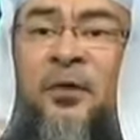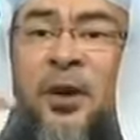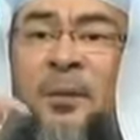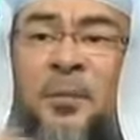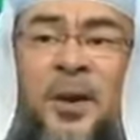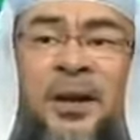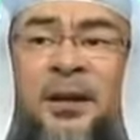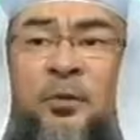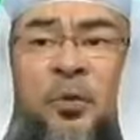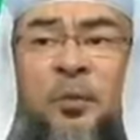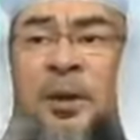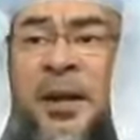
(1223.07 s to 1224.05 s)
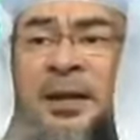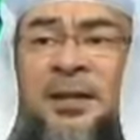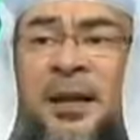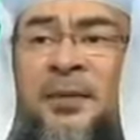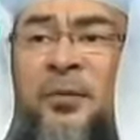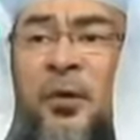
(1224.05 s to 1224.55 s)
For a pregnant woman,
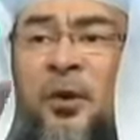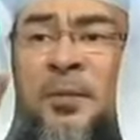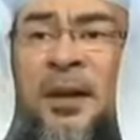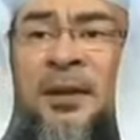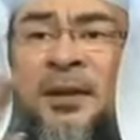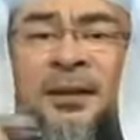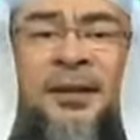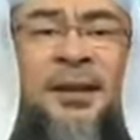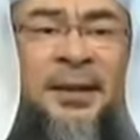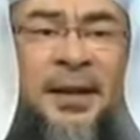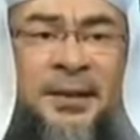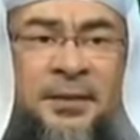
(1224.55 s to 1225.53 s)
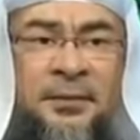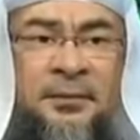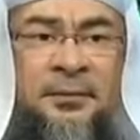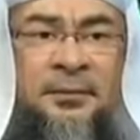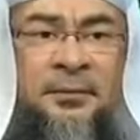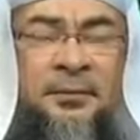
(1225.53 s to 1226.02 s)
it's not four months and 10 days.
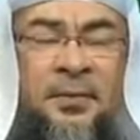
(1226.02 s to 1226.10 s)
